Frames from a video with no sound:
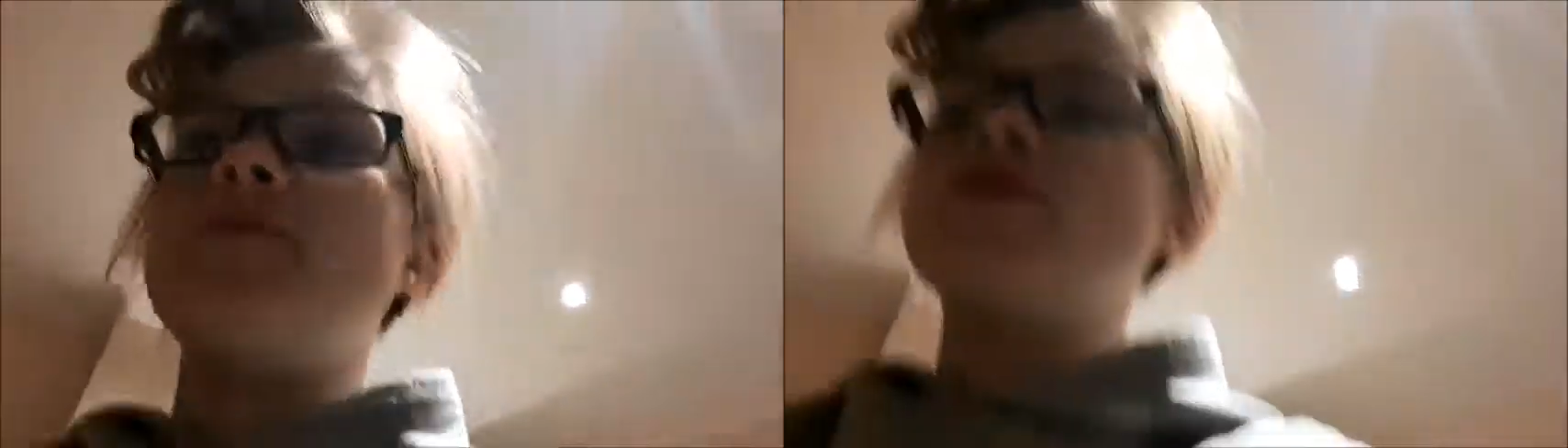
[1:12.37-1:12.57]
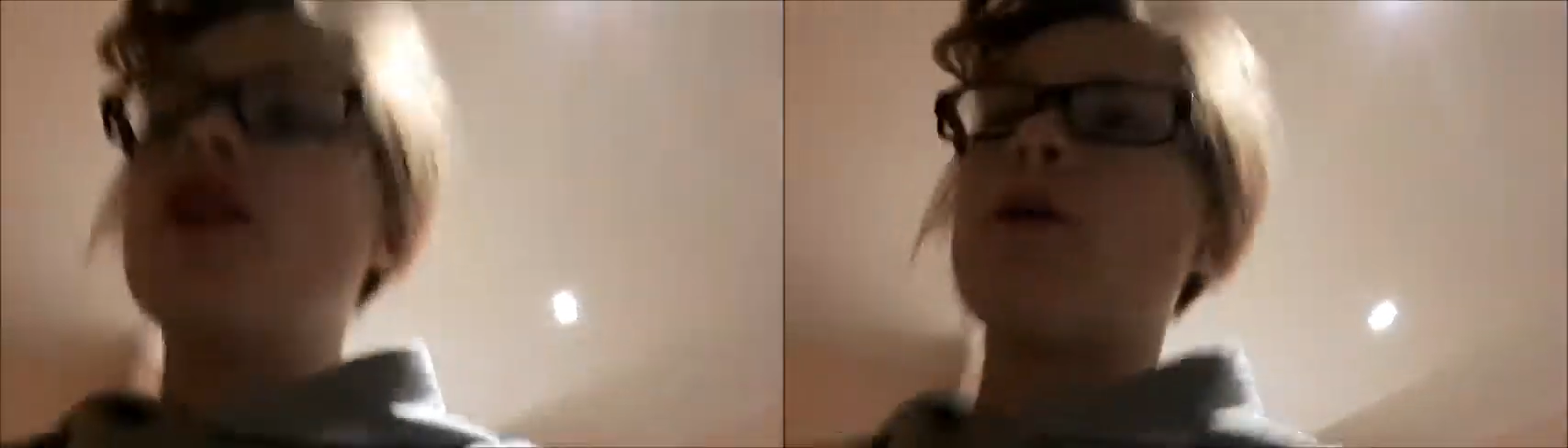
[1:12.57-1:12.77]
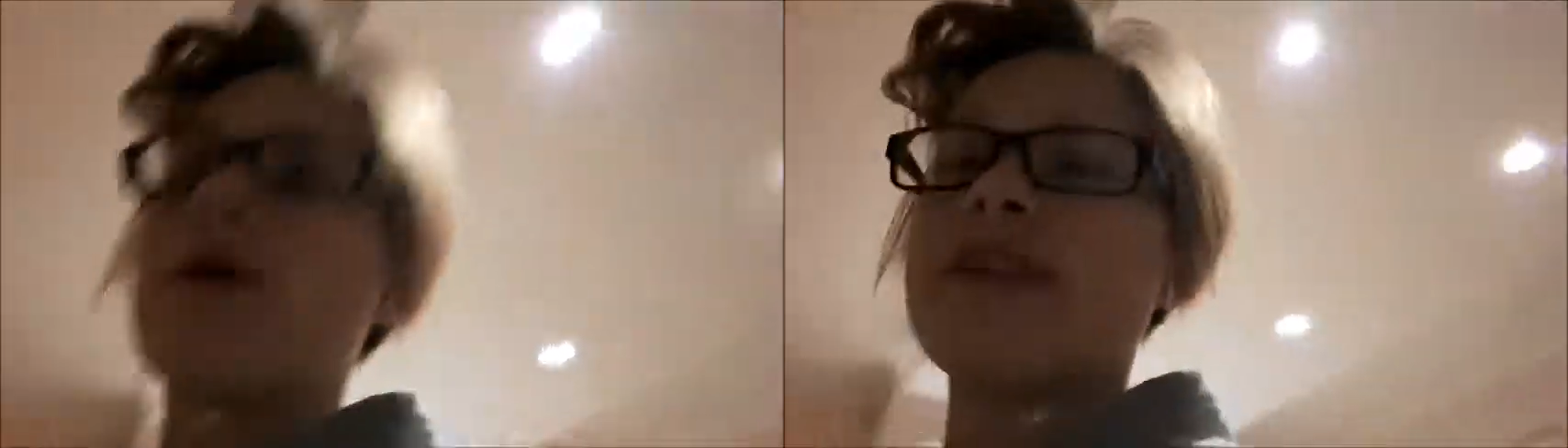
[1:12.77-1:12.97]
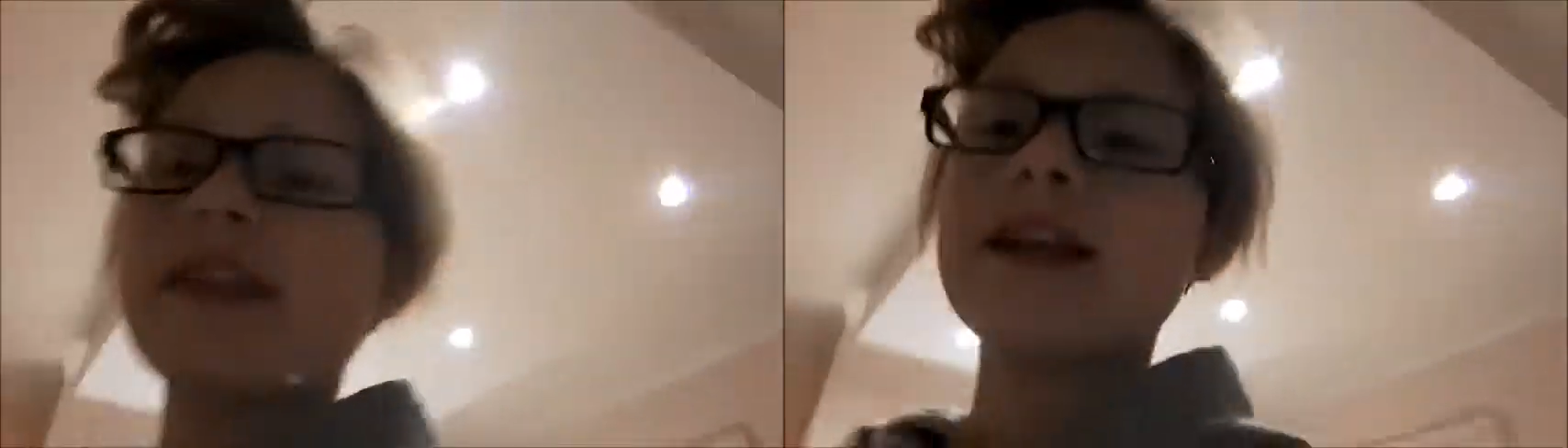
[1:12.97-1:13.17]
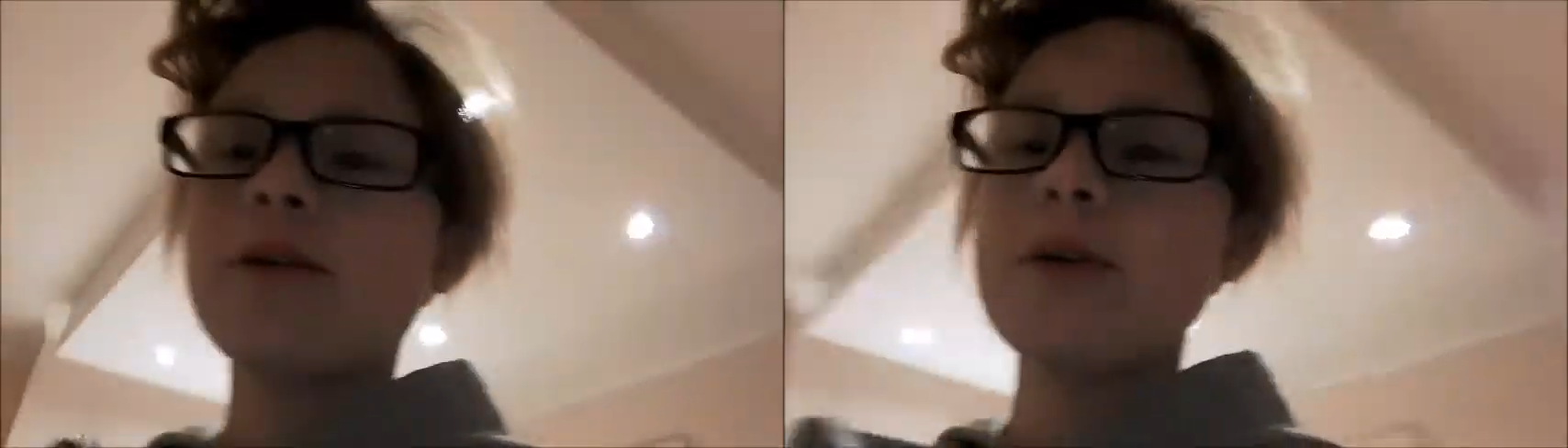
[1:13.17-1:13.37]
so I
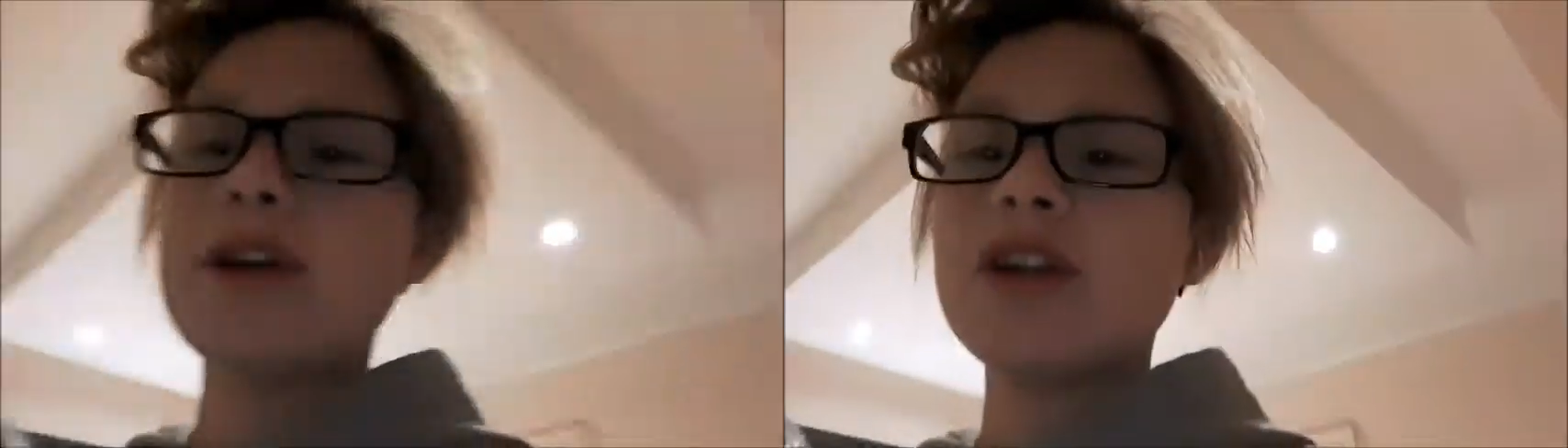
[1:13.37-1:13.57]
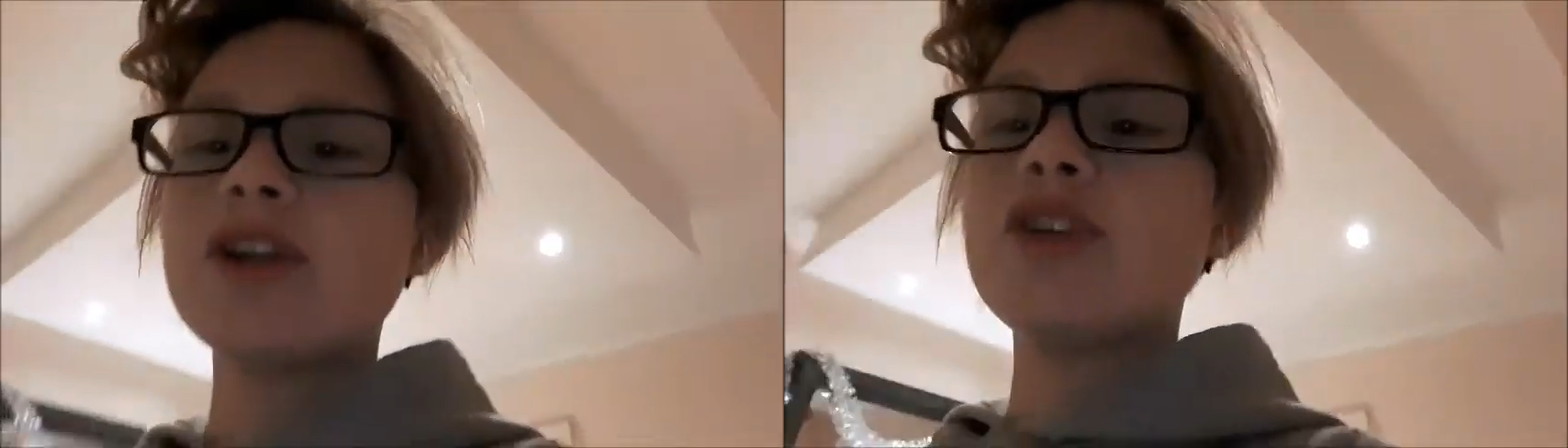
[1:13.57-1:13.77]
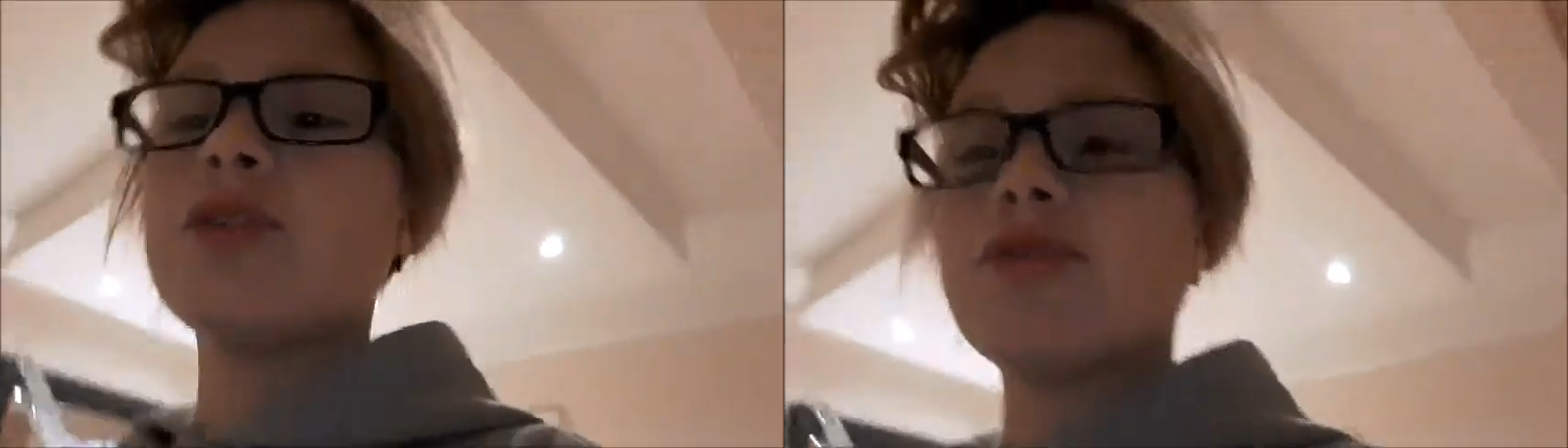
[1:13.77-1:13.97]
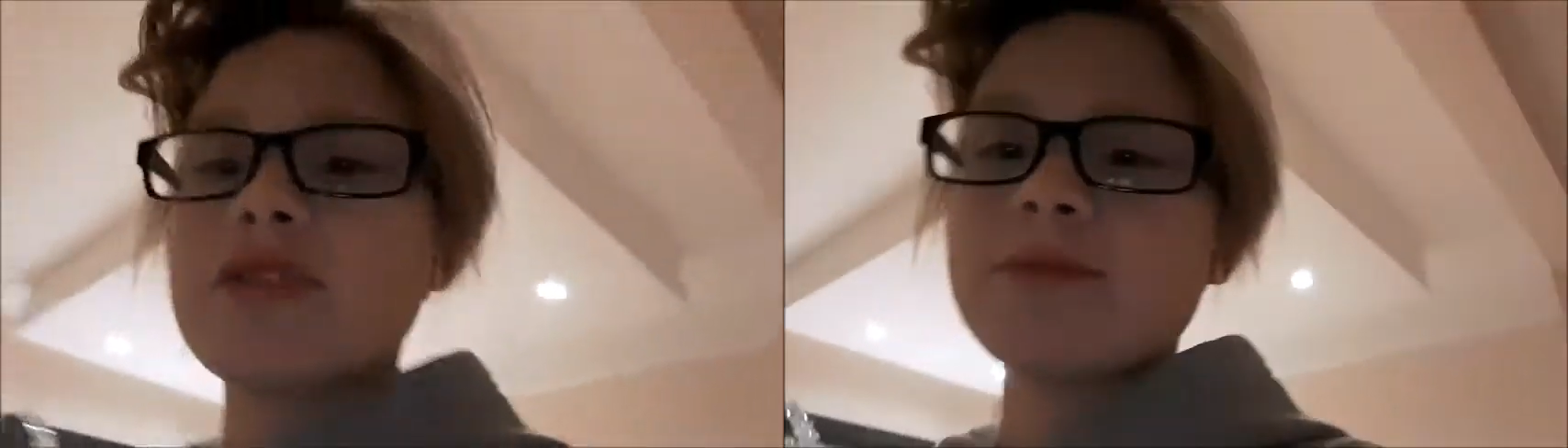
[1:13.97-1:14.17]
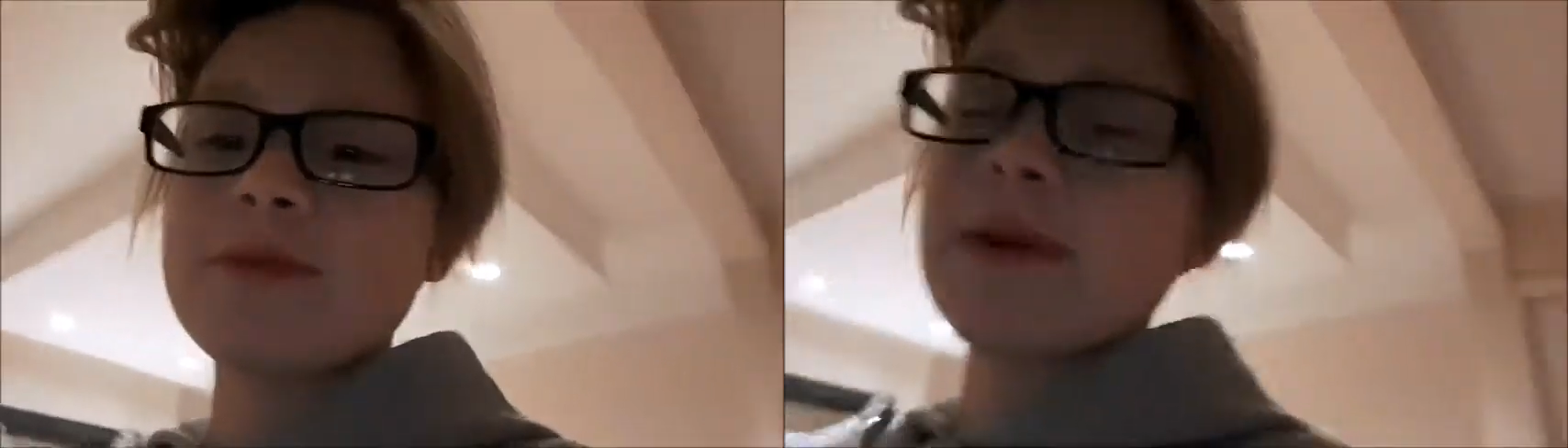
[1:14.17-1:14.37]
think we're gonna do the
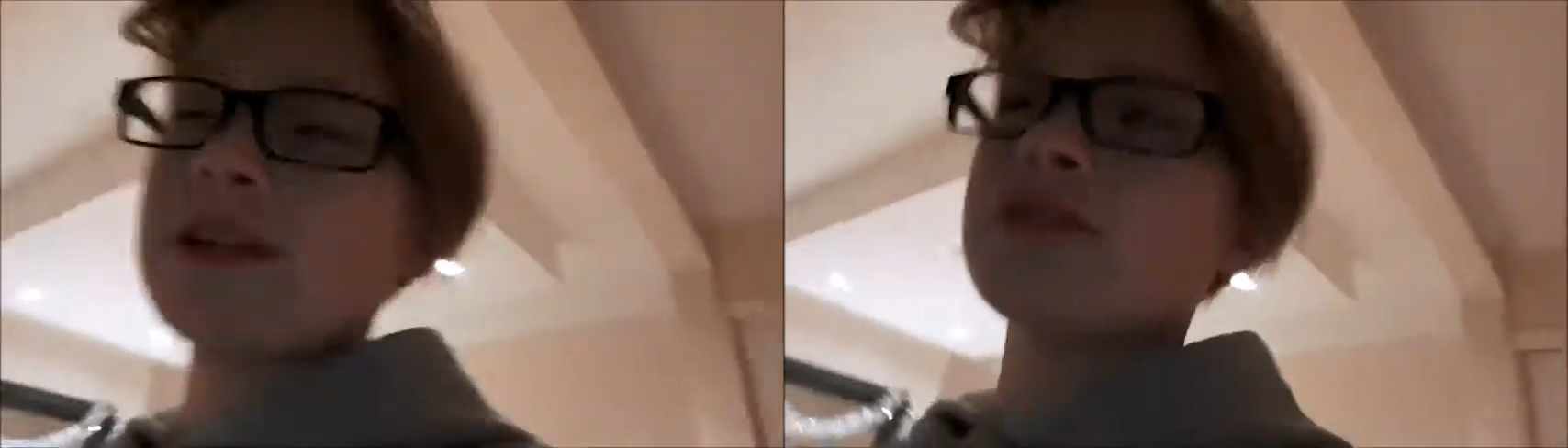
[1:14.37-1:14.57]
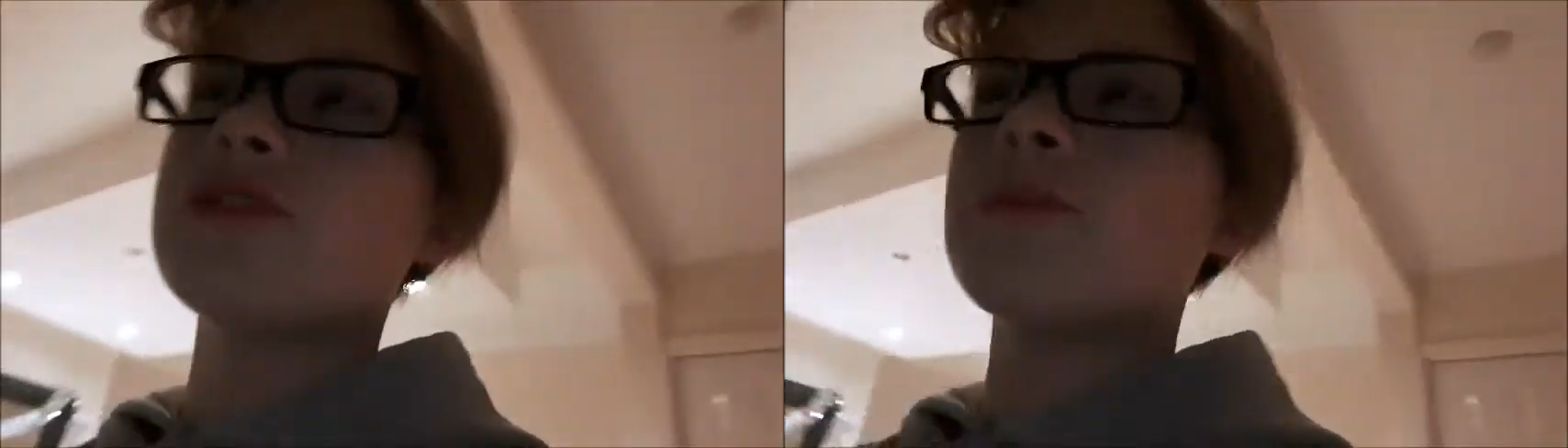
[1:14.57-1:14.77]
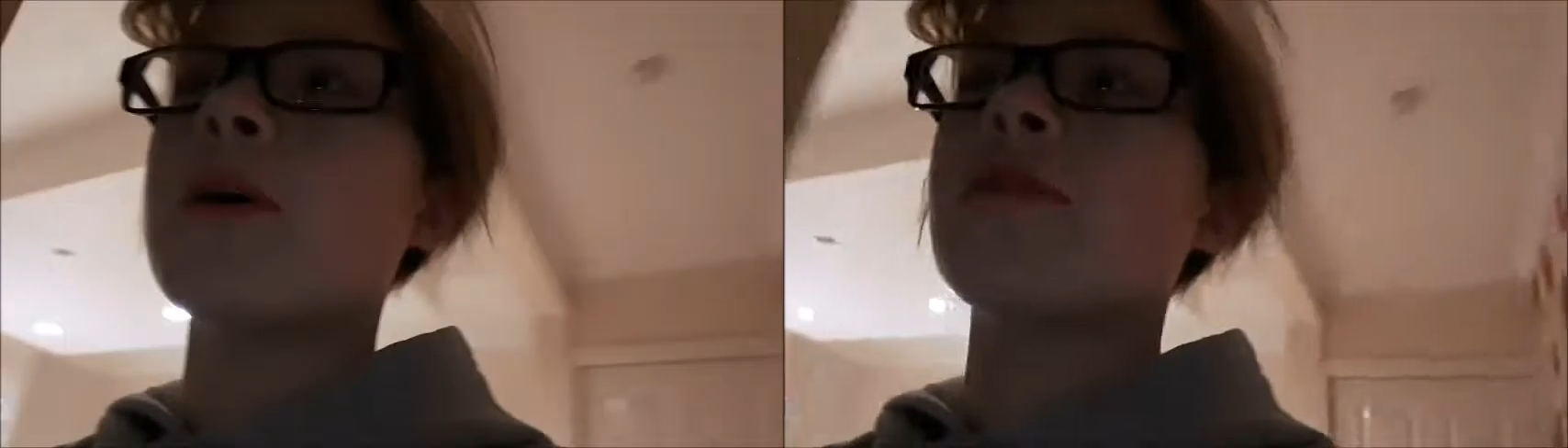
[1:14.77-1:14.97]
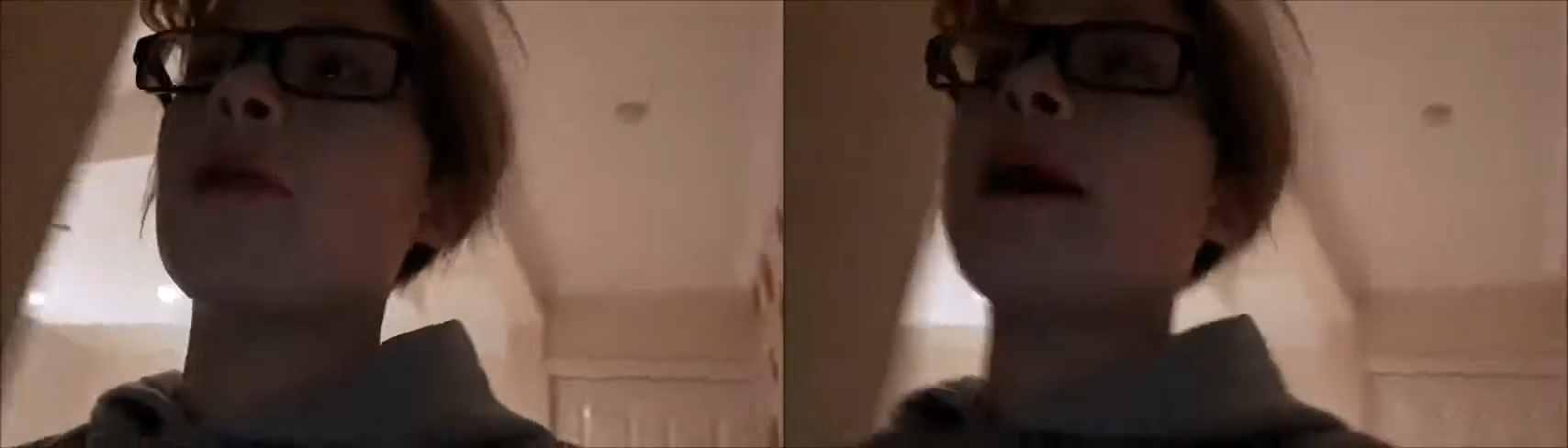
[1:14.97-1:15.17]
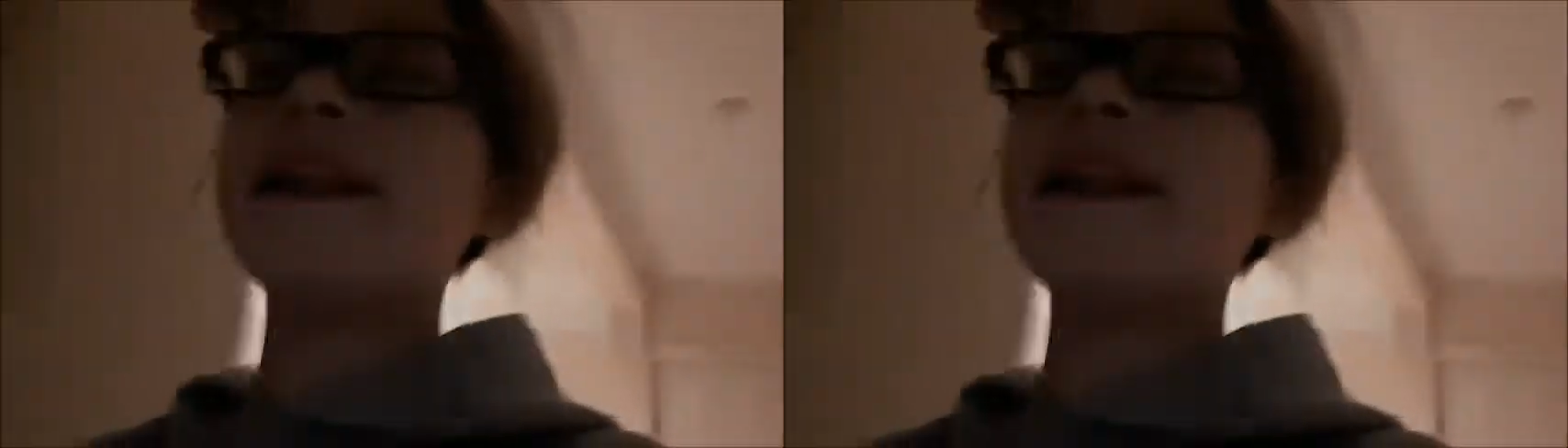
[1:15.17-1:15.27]
Christmas special tomorrow. I